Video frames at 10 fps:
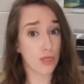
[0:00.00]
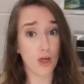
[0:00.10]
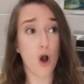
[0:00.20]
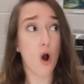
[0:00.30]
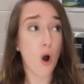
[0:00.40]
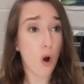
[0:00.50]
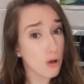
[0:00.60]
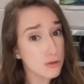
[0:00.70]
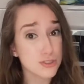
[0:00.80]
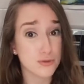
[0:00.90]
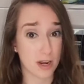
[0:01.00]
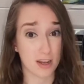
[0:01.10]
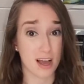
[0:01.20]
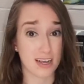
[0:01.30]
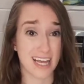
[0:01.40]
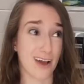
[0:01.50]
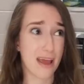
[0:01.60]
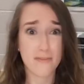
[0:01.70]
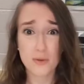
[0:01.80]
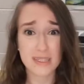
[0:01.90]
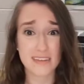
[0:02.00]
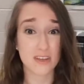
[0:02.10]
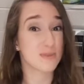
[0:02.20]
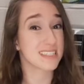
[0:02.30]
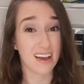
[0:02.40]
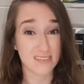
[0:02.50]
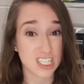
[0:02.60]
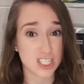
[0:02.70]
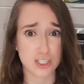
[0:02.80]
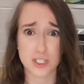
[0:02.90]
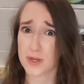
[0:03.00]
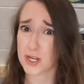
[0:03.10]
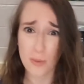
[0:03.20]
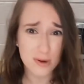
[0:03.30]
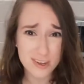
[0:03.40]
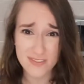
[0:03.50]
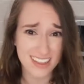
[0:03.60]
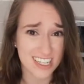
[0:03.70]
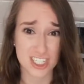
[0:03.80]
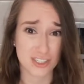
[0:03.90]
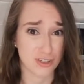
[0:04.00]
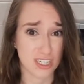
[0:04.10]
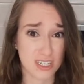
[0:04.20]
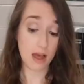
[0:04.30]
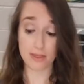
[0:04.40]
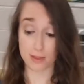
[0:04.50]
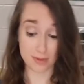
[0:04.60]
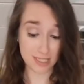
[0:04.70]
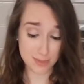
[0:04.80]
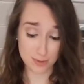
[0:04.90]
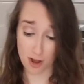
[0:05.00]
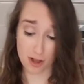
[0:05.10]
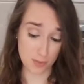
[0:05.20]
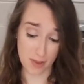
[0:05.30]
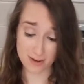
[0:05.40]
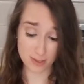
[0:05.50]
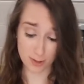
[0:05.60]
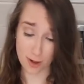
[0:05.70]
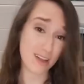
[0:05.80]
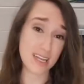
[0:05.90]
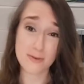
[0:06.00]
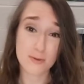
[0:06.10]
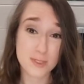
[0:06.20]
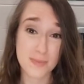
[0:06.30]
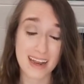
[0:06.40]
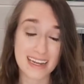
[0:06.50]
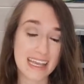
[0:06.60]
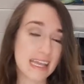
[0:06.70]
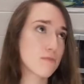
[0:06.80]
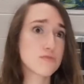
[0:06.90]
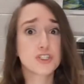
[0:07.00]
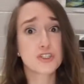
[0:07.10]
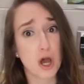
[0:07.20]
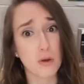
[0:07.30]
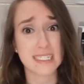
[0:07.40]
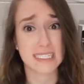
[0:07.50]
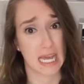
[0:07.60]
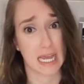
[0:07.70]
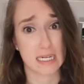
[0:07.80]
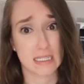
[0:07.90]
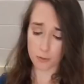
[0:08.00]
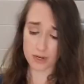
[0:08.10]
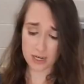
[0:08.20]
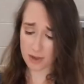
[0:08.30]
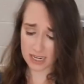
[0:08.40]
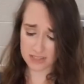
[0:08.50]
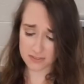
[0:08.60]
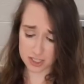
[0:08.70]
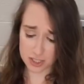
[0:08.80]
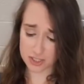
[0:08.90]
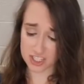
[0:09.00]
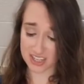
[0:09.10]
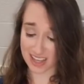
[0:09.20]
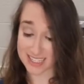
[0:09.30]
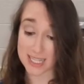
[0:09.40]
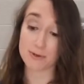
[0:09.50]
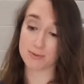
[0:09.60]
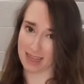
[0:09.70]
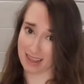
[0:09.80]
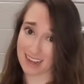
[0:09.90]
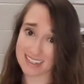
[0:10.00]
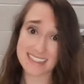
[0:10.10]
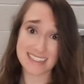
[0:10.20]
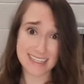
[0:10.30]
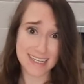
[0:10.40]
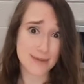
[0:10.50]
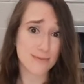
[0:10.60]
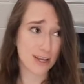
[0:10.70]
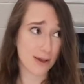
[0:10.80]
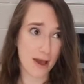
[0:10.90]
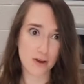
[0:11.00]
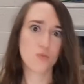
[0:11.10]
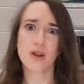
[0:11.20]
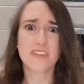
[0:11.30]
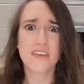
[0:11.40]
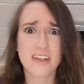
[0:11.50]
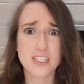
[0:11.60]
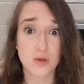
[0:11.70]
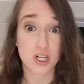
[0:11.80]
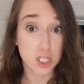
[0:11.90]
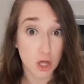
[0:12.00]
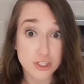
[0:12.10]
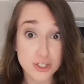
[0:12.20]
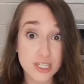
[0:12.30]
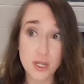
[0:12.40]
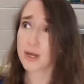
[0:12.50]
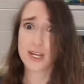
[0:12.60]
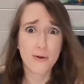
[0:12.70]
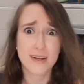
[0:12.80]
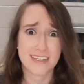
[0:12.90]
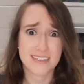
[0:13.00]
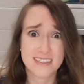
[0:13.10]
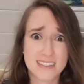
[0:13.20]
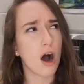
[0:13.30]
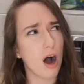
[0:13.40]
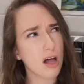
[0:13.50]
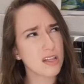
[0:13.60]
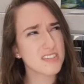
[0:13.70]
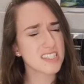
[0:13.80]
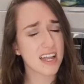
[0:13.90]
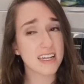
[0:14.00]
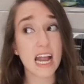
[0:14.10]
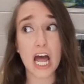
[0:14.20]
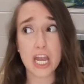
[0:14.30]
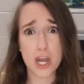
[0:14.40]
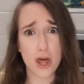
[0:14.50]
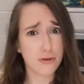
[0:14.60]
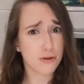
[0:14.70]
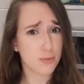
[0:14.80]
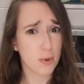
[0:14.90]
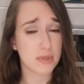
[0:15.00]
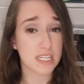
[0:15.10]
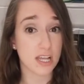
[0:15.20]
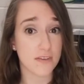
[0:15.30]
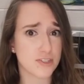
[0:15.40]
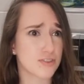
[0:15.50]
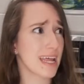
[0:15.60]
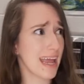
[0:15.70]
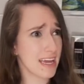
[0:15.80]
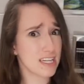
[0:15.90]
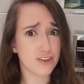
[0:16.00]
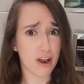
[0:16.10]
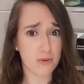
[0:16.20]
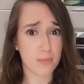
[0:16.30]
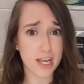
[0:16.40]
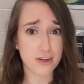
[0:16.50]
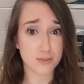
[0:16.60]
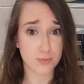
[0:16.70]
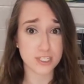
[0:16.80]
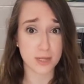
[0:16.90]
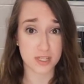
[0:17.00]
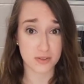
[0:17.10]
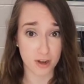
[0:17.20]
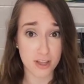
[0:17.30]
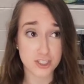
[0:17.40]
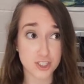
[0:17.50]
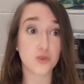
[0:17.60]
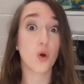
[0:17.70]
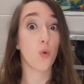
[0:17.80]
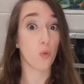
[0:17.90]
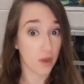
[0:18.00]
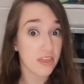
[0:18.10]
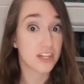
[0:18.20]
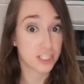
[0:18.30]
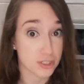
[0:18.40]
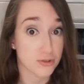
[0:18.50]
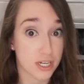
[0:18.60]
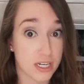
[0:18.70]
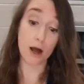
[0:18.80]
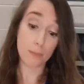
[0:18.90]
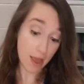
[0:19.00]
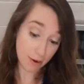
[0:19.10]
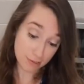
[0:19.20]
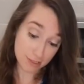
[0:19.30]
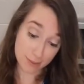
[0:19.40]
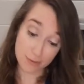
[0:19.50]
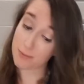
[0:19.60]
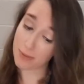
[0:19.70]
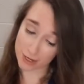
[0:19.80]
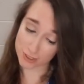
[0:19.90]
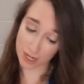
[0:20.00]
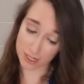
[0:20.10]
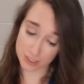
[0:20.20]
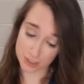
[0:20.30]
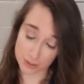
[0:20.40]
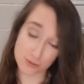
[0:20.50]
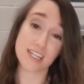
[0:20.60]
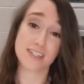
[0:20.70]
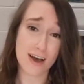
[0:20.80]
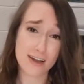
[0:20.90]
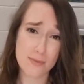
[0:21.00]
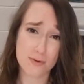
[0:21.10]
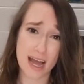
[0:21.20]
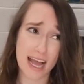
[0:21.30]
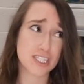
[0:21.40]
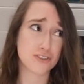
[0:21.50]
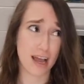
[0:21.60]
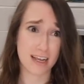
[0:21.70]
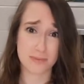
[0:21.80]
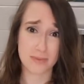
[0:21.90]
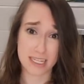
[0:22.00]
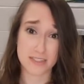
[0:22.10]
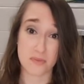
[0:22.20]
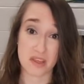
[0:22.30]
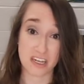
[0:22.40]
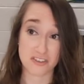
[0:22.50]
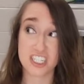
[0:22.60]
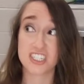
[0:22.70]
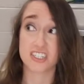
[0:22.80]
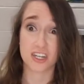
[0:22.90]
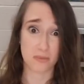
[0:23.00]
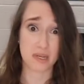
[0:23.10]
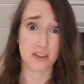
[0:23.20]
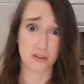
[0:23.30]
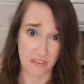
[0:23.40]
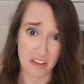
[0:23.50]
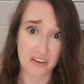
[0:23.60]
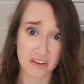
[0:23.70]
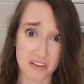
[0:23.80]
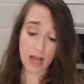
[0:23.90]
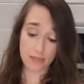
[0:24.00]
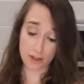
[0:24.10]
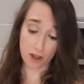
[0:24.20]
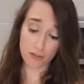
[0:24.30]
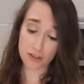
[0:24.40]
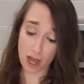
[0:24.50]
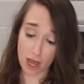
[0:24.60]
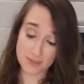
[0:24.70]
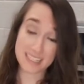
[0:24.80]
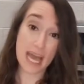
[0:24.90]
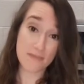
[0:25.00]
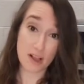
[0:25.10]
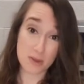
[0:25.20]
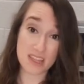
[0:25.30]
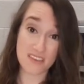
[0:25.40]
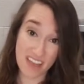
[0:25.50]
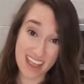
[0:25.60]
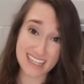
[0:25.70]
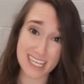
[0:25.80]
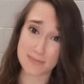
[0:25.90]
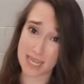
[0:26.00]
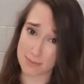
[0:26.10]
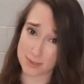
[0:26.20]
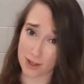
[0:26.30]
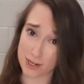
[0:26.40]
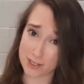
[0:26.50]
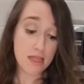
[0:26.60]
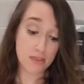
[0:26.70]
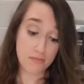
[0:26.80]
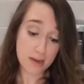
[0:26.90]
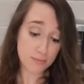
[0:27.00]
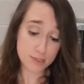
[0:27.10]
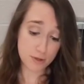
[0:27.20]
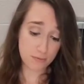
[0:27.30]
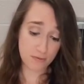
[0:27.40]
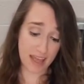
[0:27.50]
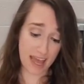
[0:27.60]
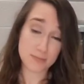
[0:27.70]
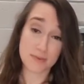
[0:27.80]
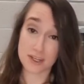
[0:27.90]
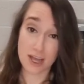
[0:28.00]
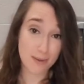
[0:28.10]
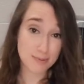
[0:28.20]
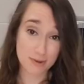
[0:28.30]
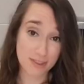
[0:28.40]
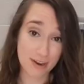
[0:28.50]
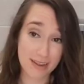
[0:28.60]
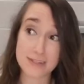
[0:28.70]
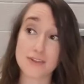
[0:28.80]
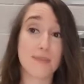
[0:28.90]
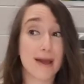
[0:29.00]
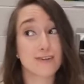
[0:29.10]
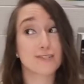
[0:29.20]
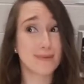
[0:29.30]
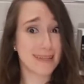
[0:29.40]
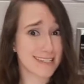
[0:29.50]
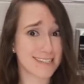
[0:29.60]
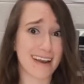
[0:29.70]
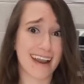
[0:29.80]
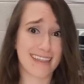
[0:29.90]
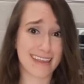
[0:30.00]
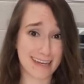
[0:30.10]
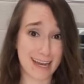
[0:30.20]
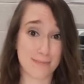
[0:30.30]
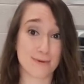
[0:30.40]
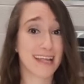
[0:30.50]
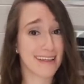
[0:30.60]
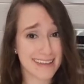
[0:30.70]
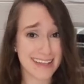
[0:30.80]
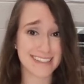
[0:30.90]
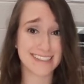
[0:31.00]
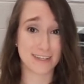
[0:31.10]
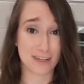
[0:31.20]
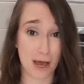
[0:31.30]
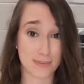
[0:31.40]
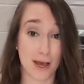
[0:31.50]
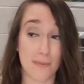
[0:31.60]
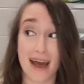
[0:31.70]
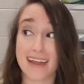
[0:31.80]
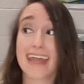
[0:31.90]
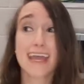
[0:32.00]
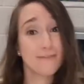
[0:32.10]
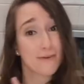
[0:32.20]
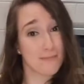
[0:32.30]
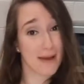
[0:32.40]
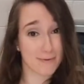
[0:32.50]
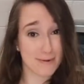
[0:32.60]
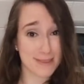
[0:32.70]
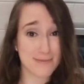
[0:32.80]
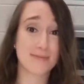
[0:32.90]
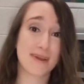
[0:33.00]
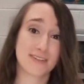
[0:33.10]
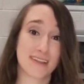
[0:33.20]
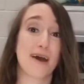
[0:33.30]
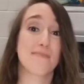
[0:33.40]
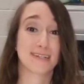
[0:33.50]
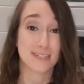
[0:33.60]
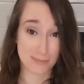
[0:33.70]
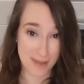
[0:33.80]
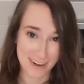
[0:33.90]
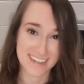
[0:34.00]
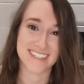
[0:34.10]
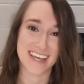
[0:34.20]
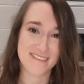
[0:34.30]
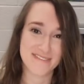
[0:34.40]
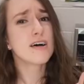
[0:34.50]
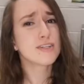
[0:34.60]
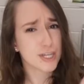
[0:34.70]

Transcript: The whole zoo went on lockdown. Everyone leaving was heavily searched, but no one could find the children. The police were called, the parents were called, everyone was panicking. It was so insane. We didn't want to leave the zoo just in case they were playing hide and seek and would come out, or what if they fell into an enclosure and no one noticed? All of a sudden, another group of police officers and a crowd of bikers pulled up to the front of the zoo with the children. Apparently, when the bikers got to the zoo, they saw a couple guys drag some kids from the entrance and shove them into their van. They called the cops and kept following the van to keep tabs on it. The van pulled over for gas, but the cops weren't there yet, so the bikers beat the snot out of the kidnappers, held the kids until the cops got back, and rode back with them to make sure they got back to their parents safe.